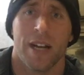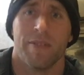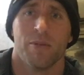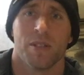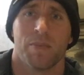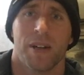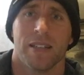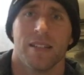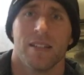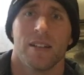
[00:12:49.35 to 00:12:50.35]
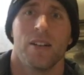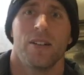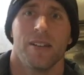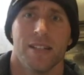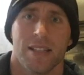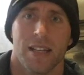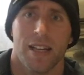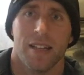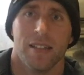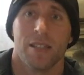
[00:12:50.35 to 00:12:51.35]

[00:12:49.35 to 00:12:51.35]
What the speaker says: Everyone's prices are insane,